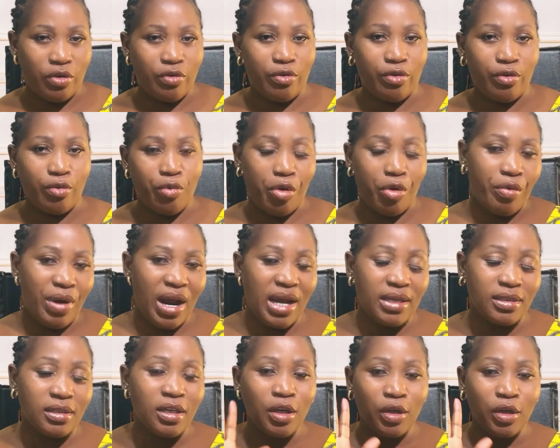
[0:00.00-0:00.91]
you through, all
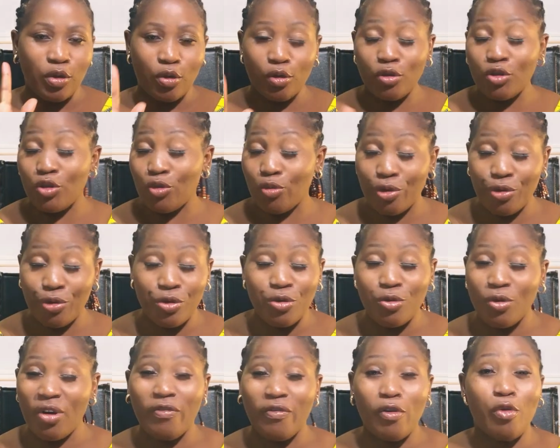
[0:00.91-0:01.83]
right? Don't you worry,
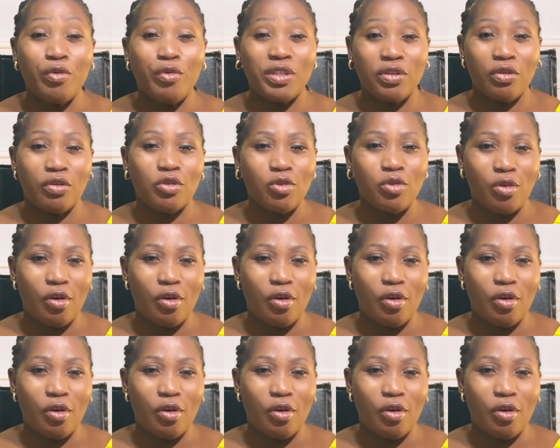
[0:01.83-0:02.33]
you know I've always got you